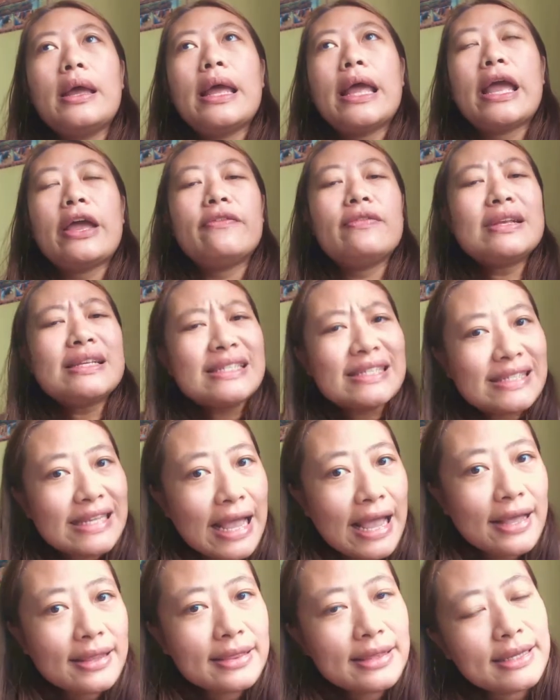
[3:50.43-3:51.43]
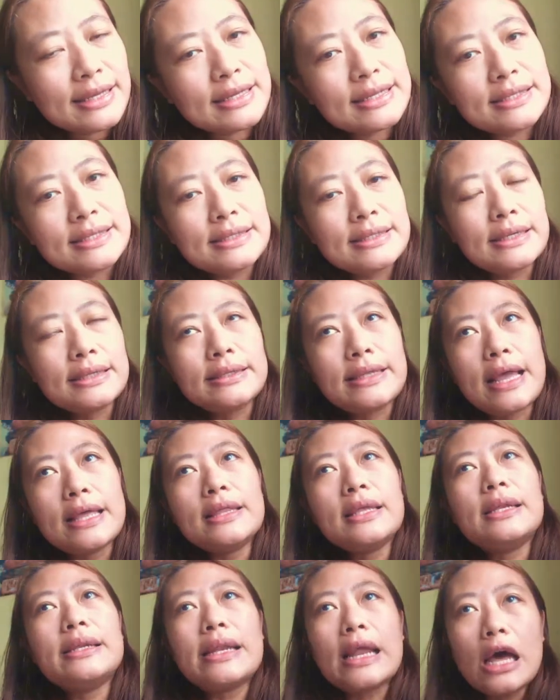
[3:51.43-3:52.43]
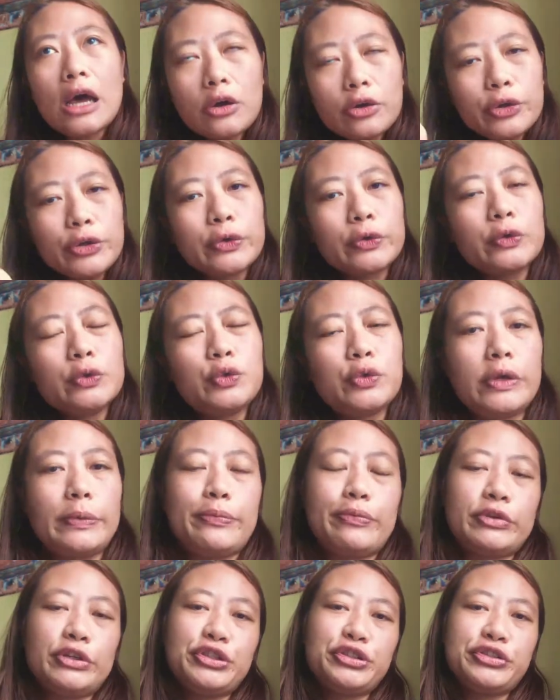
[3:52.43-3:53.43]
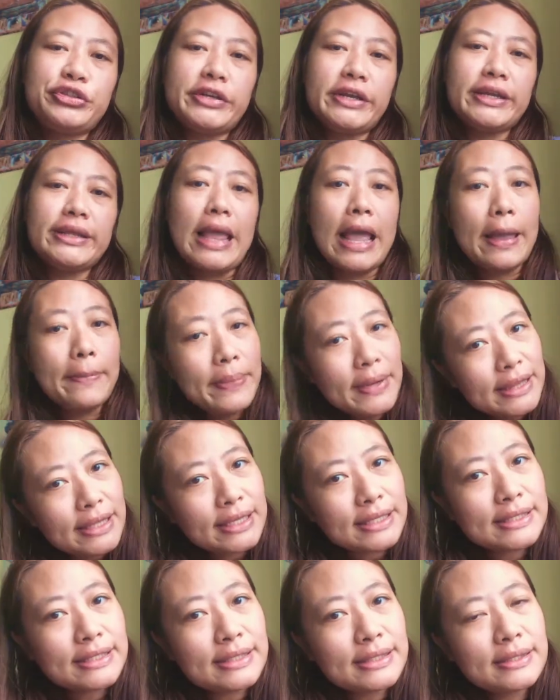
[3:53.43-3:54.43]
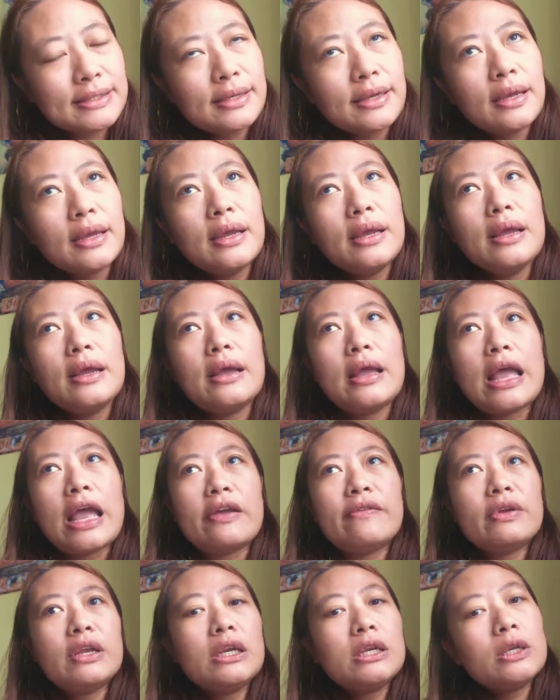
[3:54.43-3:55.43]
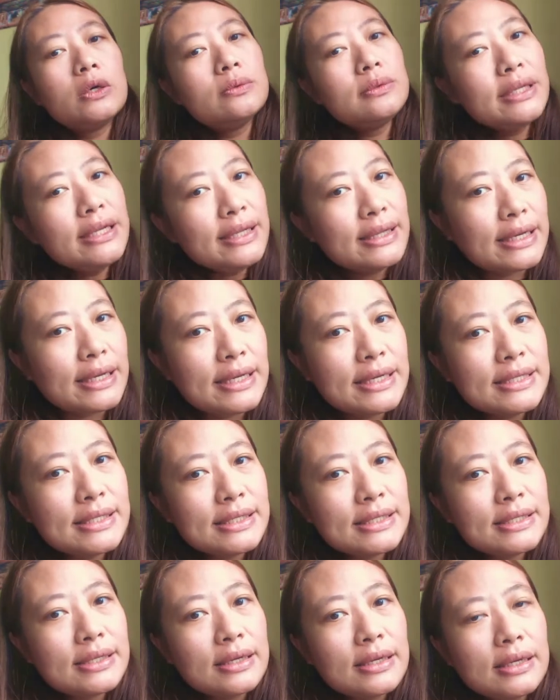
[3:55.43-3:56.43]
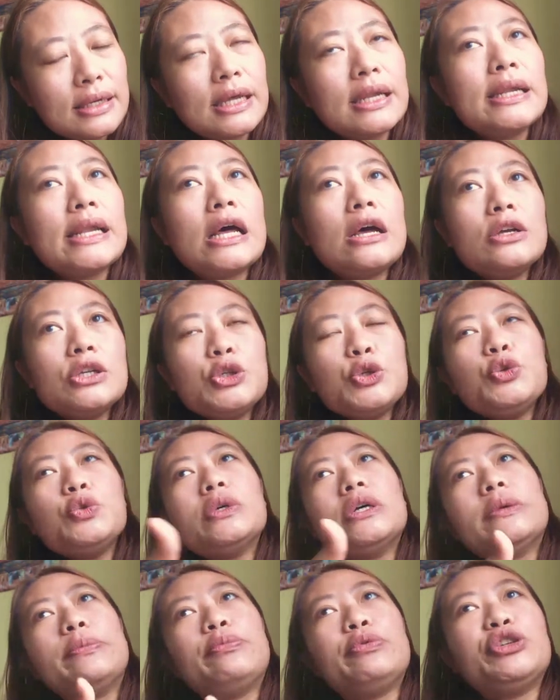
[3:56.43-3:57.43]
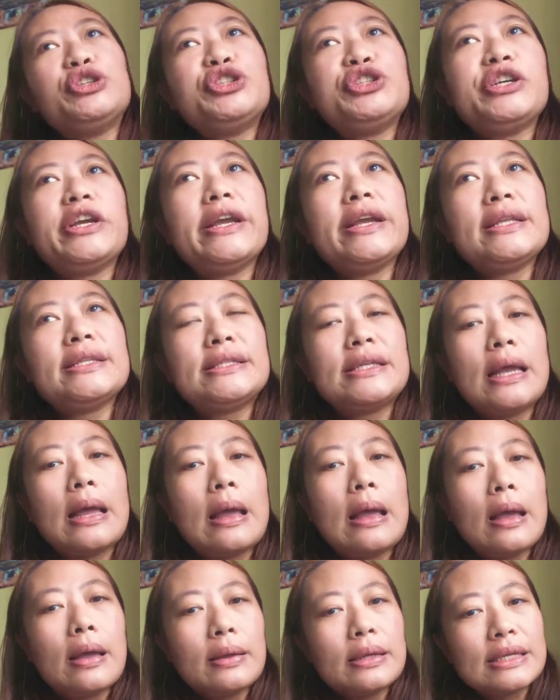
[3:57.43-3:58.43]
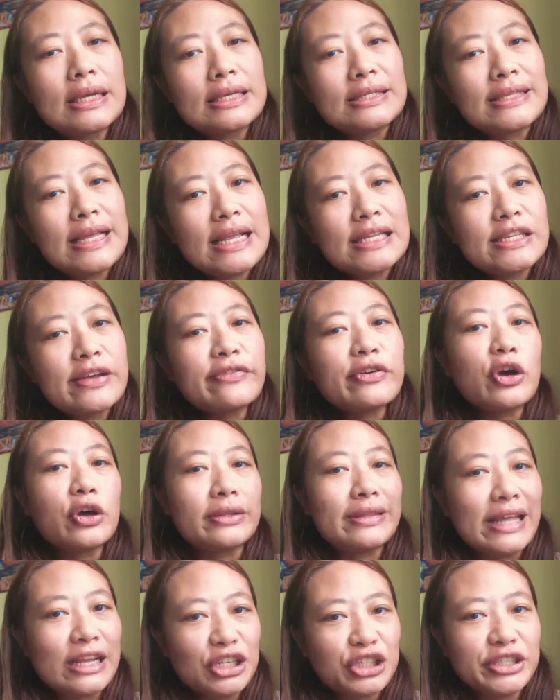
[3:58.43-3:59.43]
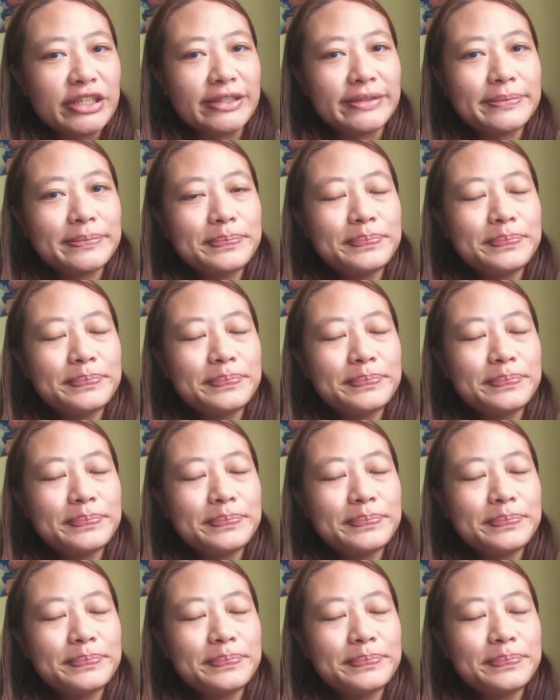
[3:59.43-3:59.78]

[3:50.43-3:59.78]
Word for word: having sadness then allow you to appreciate happiness having loneliness allows you to appreciate a sense of connection